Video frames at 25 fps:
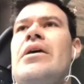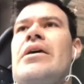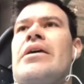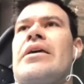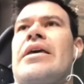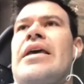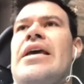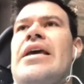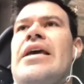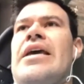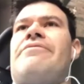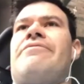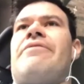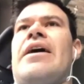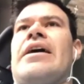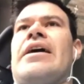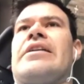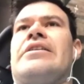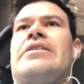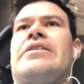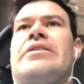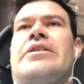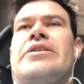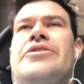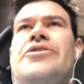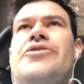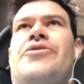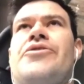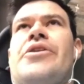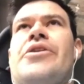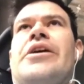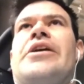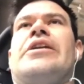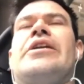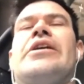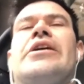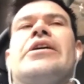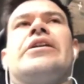key factors that
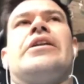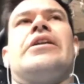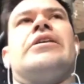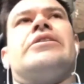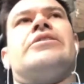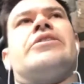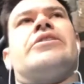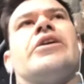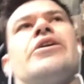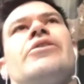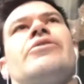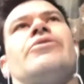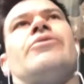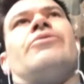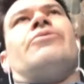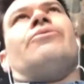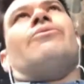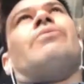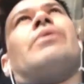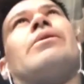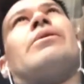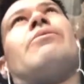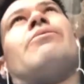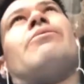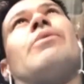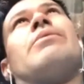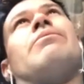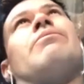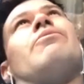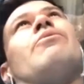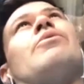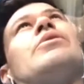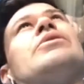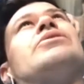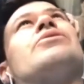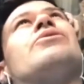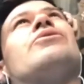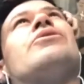triggered it. So
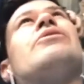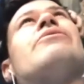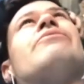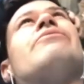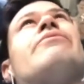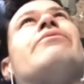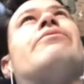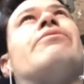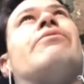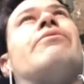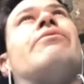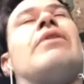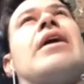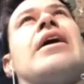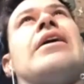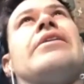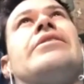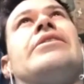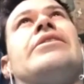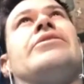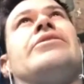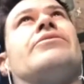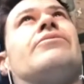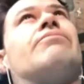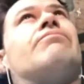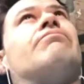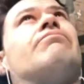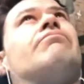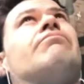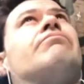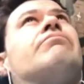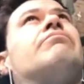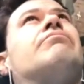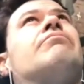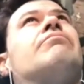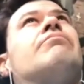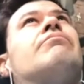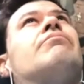we sort of had this
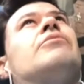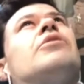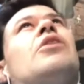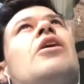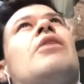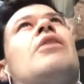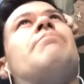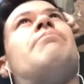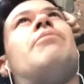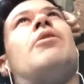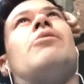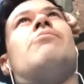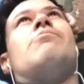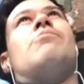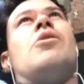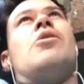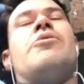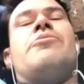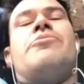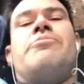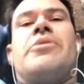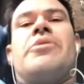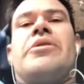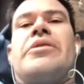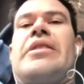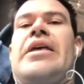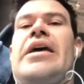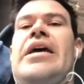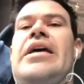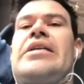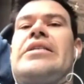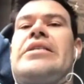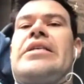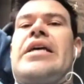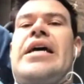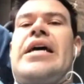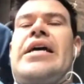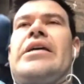light bulb moment there,
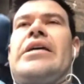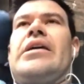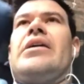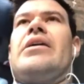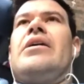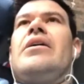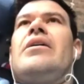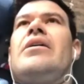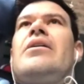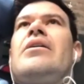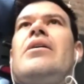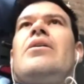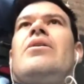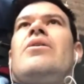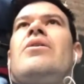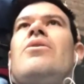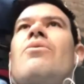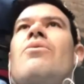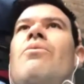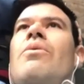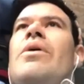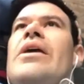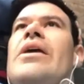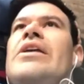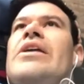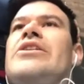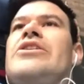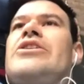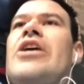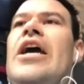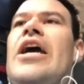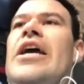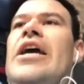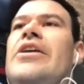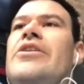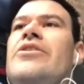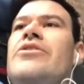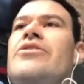saying we can
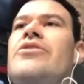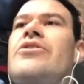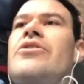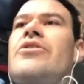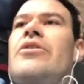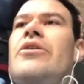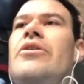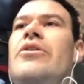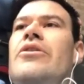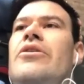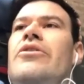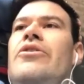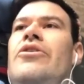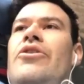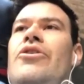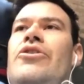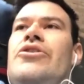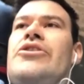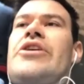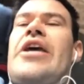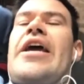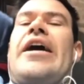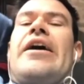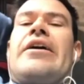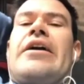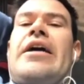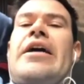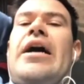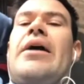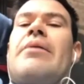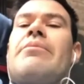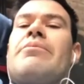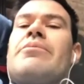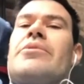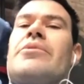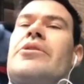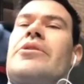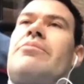change huge
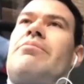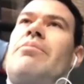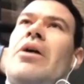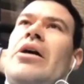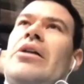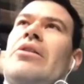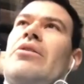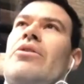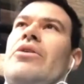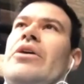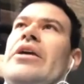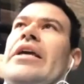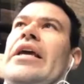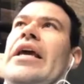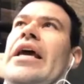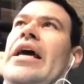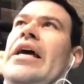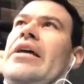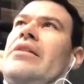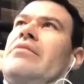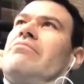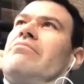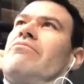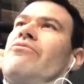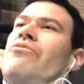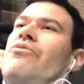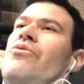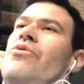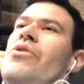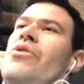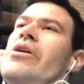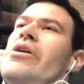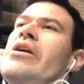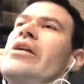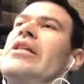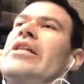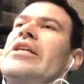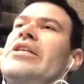outcomes by looking at
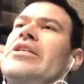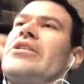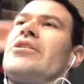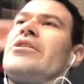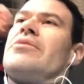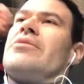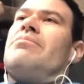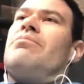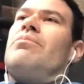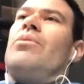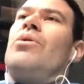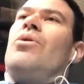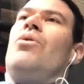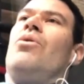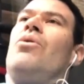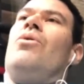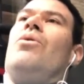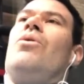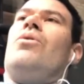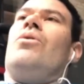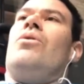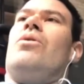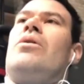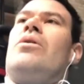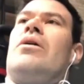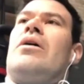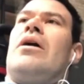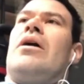really small